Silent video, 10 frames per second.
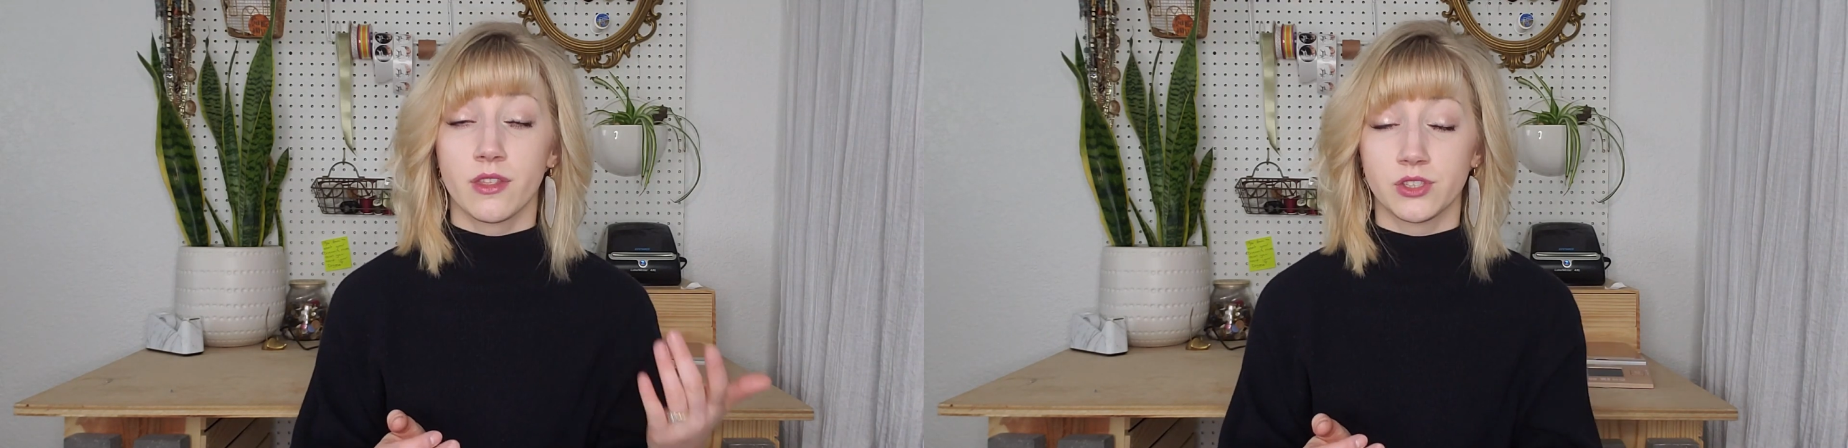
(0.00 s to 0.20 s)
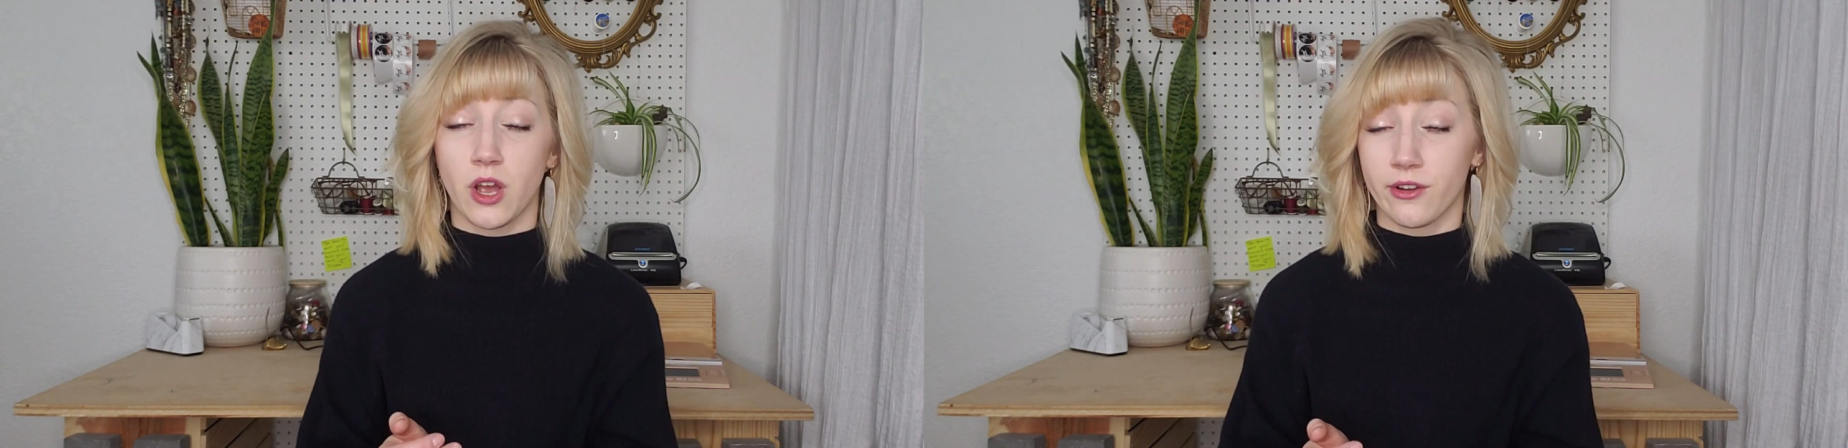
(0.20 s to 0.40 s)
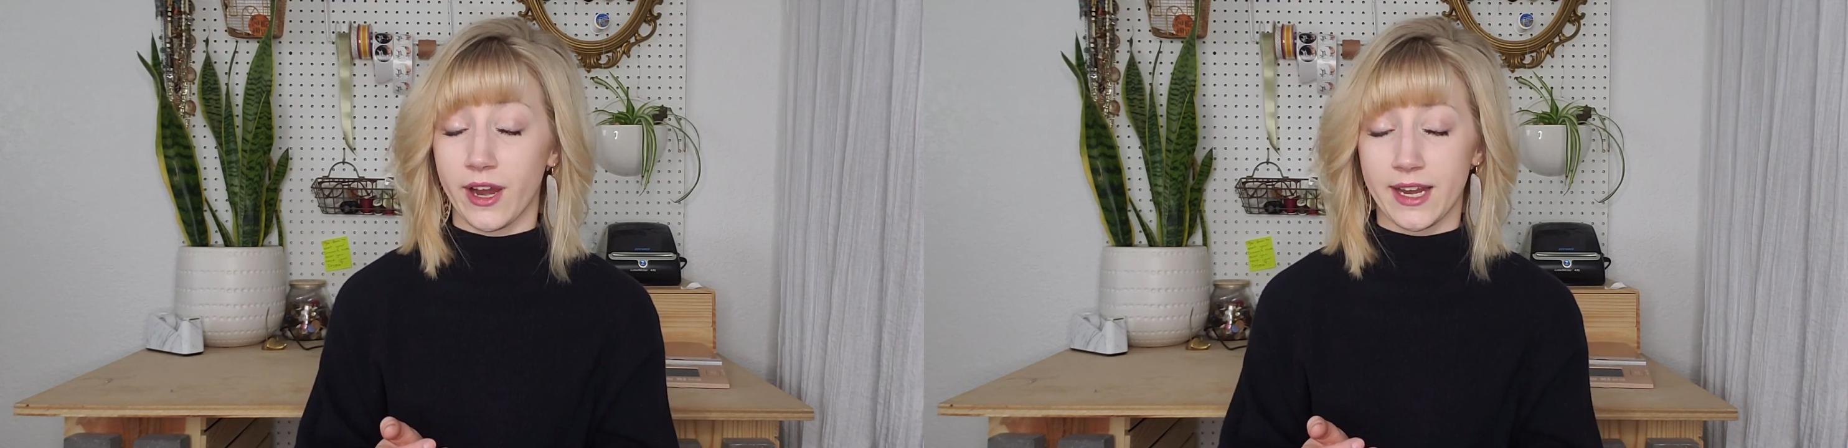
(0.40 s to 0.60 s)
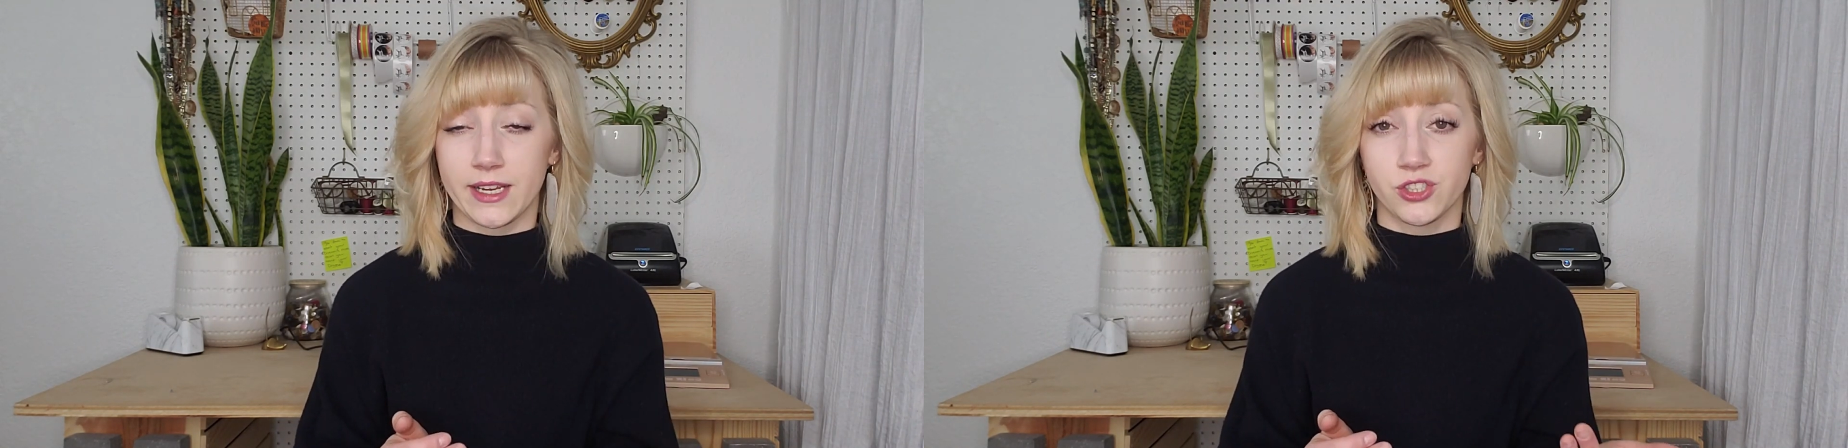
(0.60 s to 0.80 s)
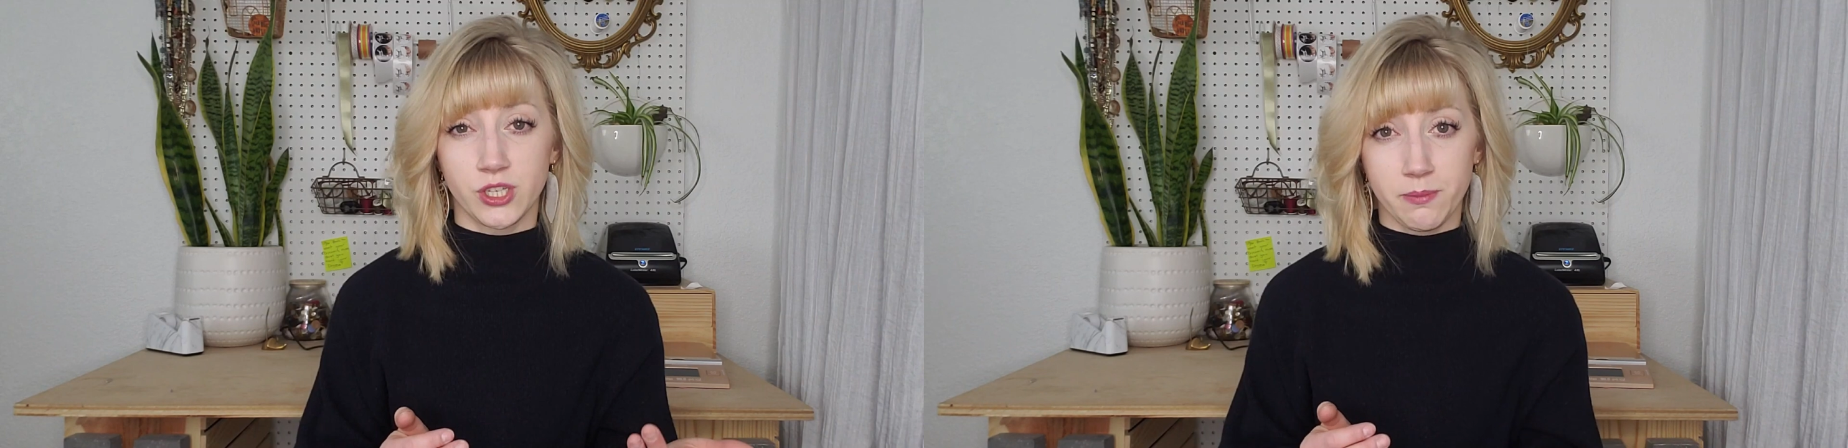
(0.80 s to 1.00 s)
the
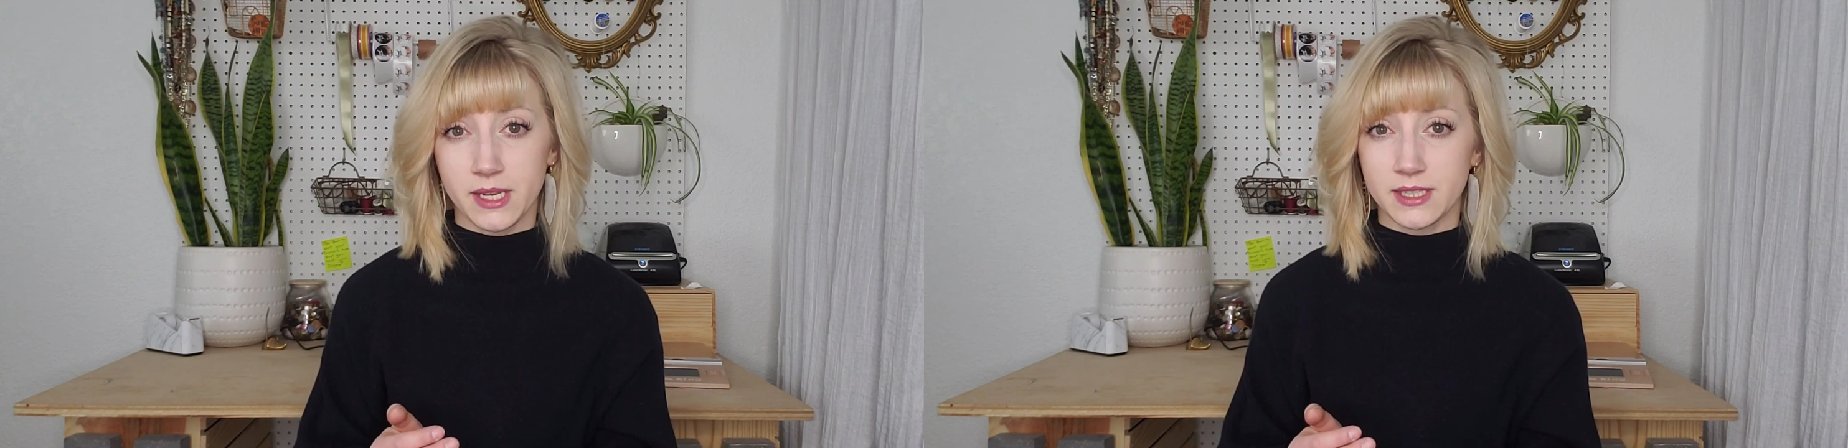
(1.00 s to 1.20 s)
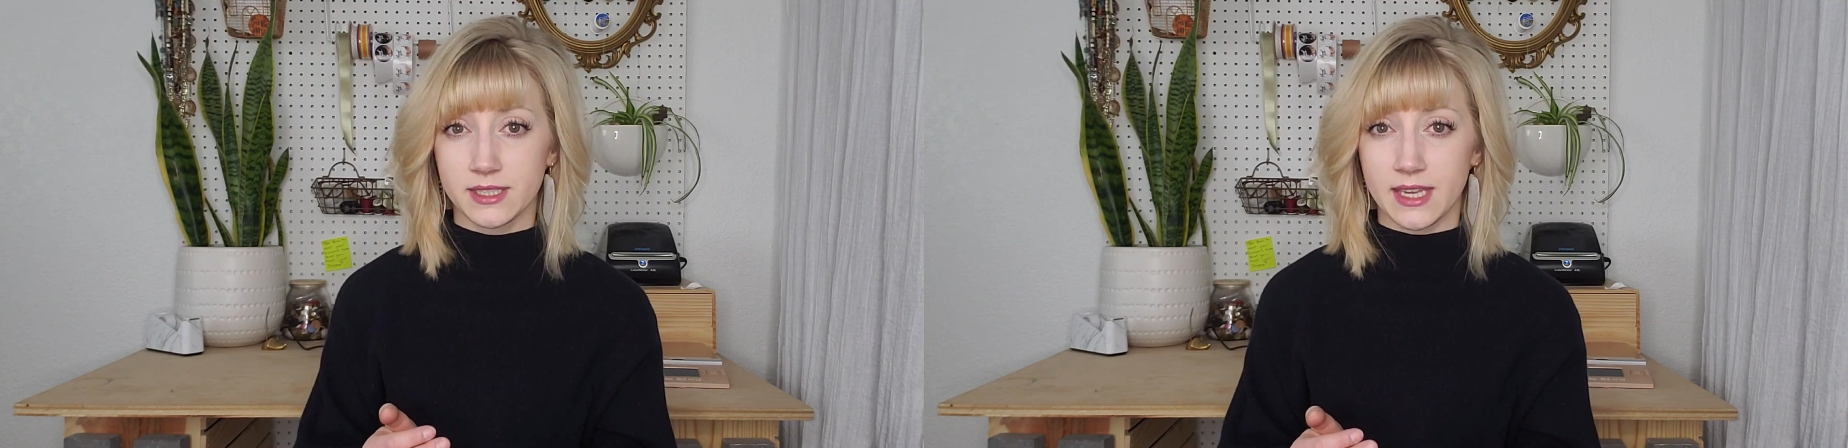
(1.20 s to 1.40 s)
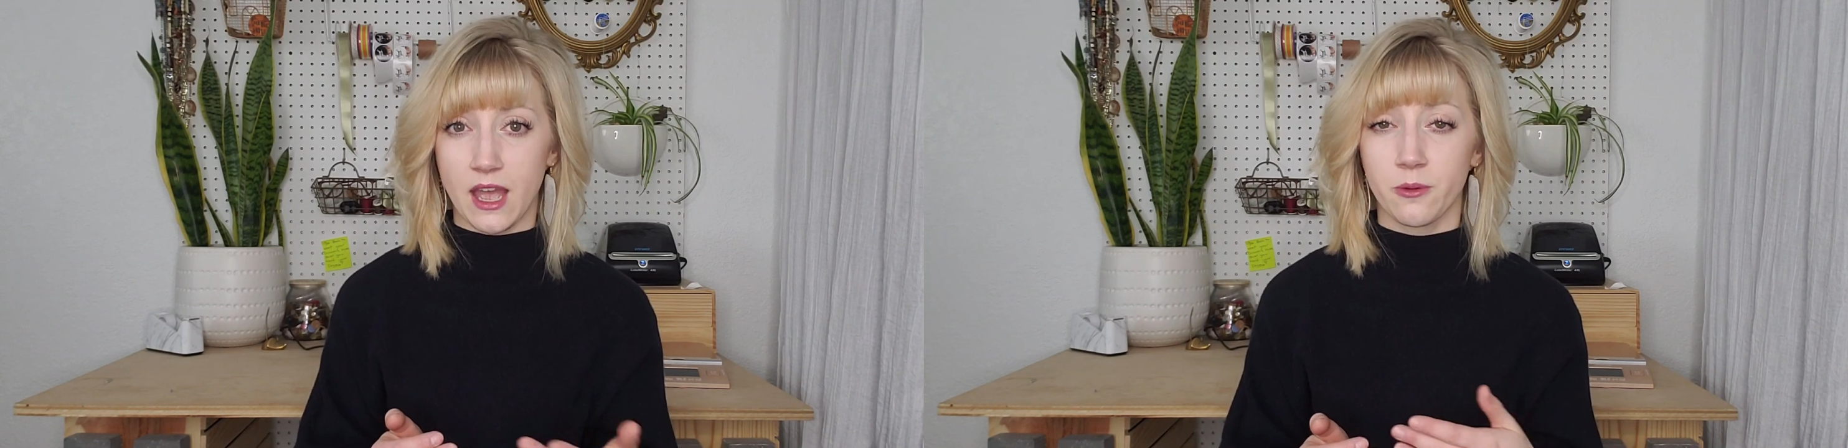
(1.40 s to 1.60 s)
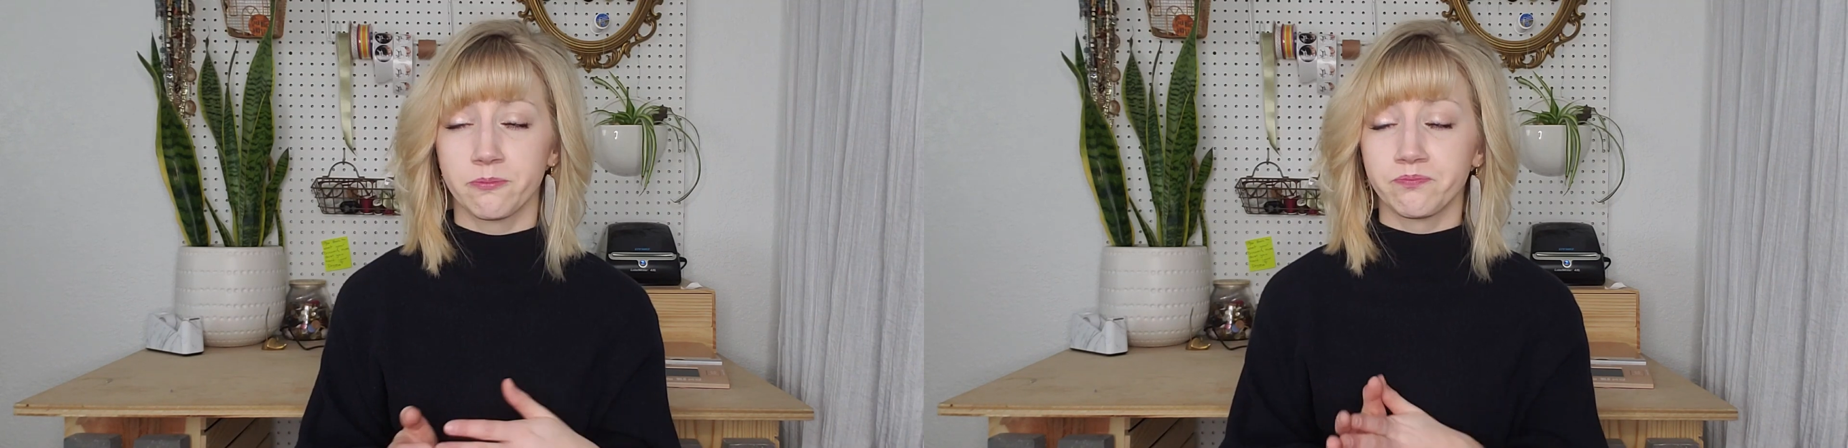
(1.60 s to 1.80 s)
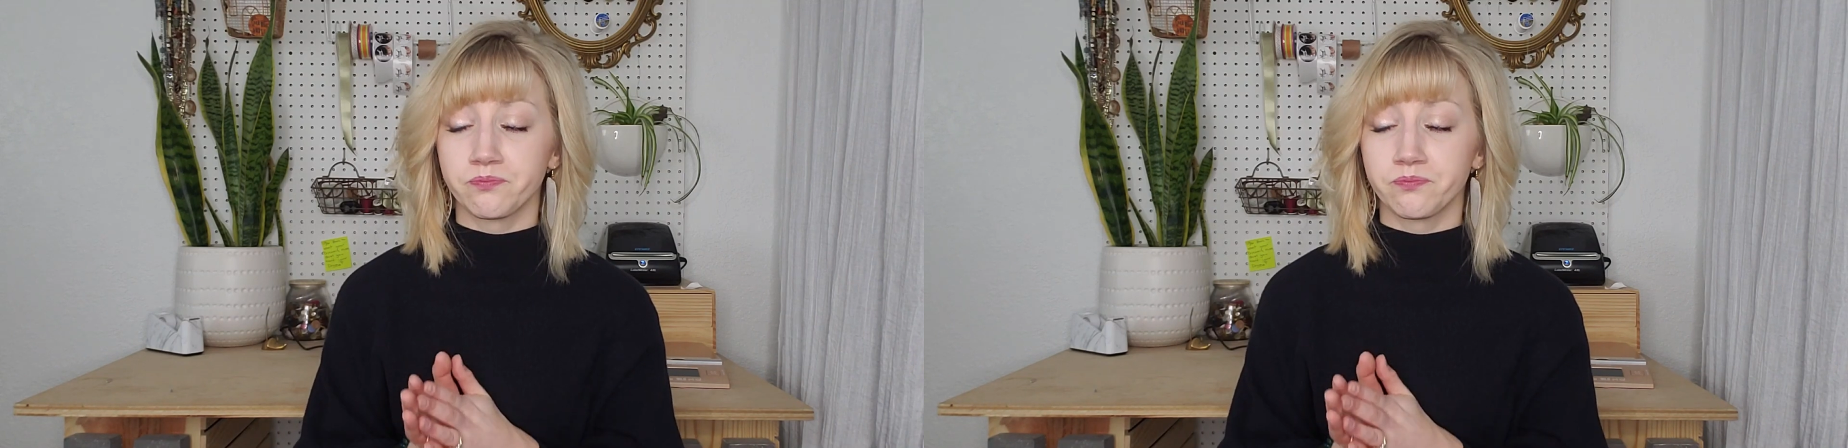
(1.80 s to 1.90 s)
$1.80 shipping discount.